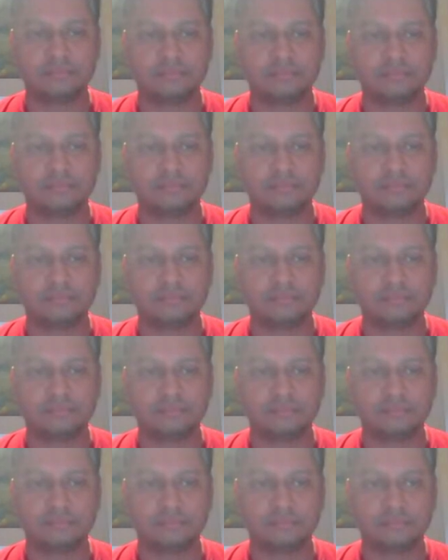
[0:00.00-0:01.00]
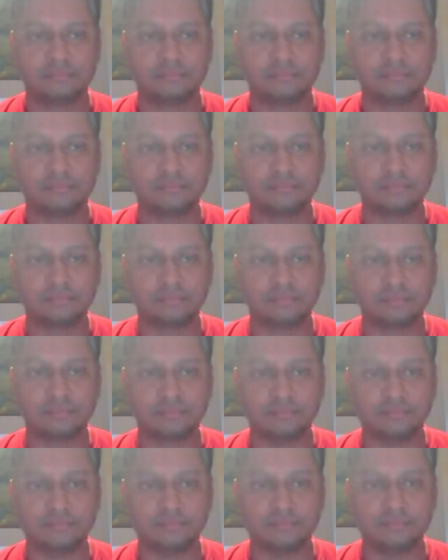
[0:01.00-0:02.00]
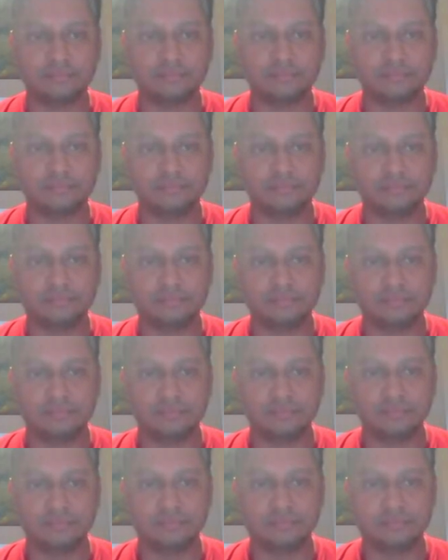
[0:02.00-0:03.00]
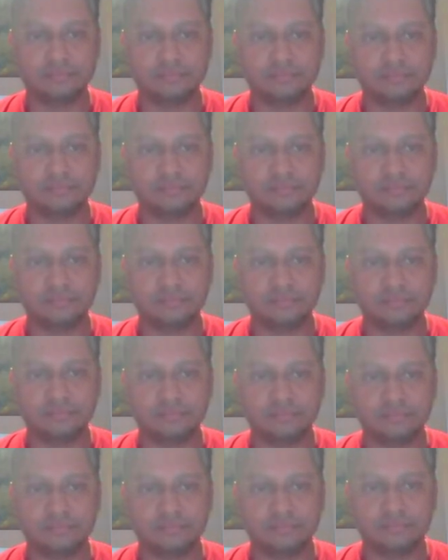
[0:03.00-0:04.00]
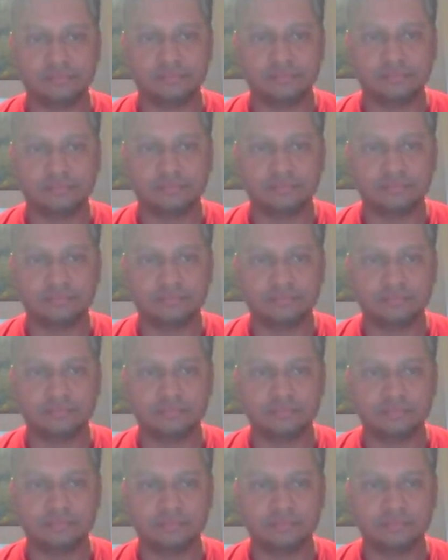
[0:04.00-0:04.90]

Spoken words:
No words are spoken by the person on screen.